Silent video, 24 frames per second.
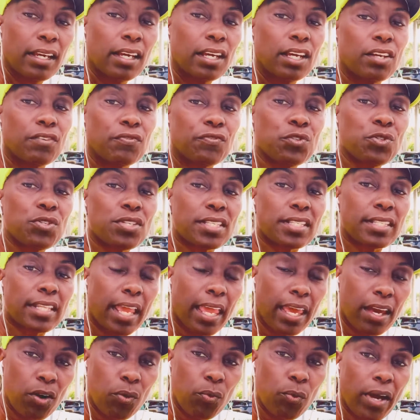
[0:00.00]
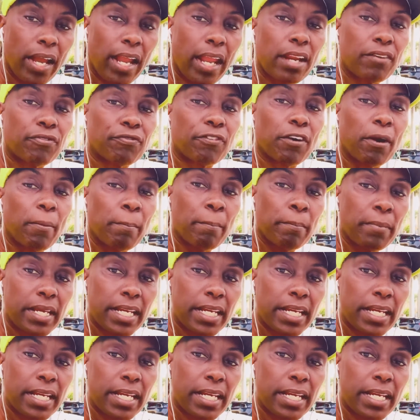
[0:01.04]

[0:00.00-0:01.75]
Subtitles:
if you stay away from